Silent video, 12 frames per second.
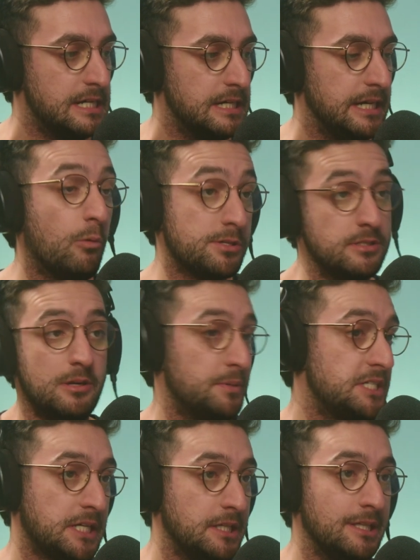It wasn't a
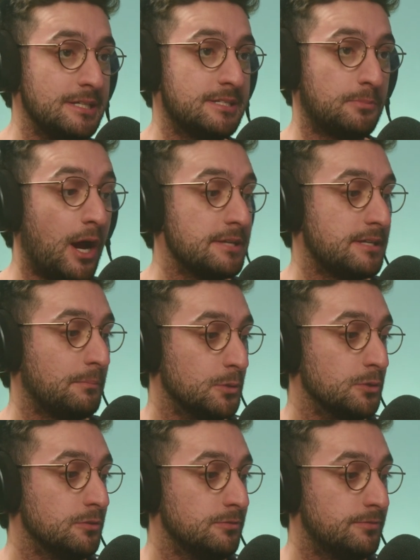particularly surprising
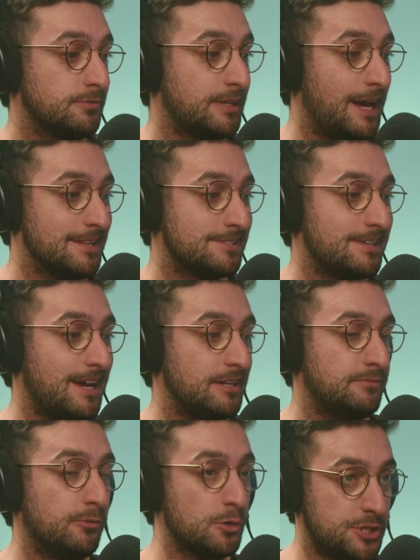move. Gantz
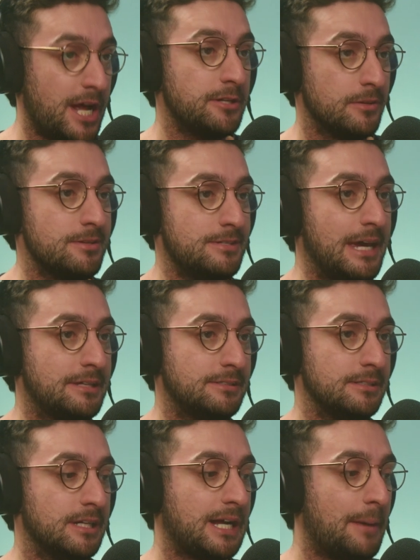had foreshadowed this
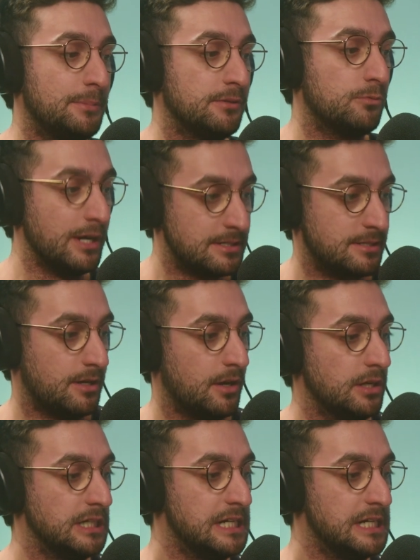exit a couple of weeks ago,